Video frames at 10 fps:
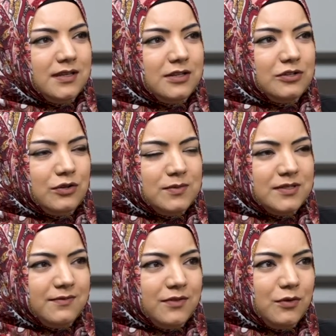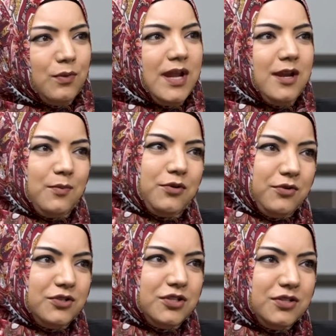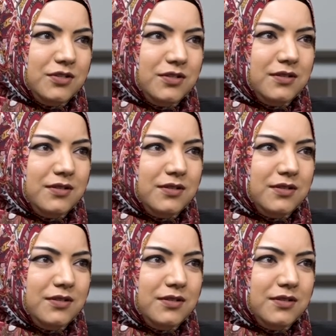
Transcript: in terms of the right approach?